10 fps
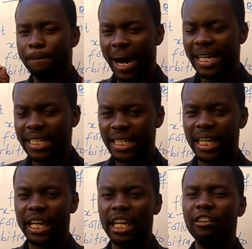But
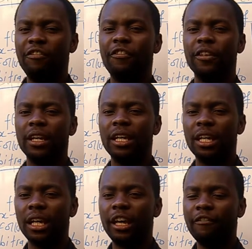if
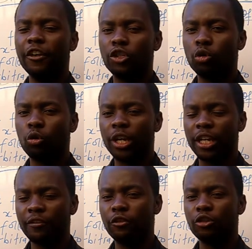it will
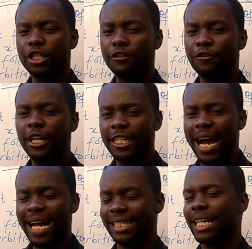give you different
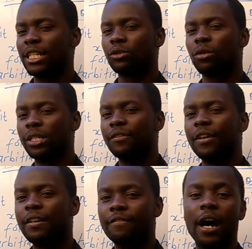answers or
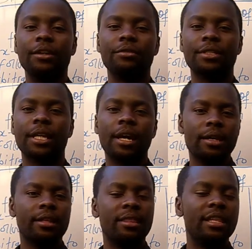different values,
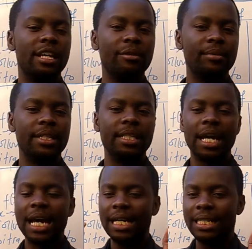then the limit
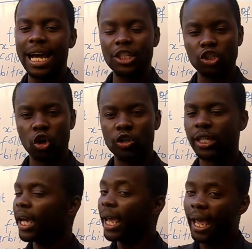does not
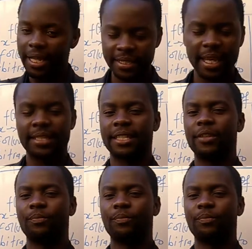exist.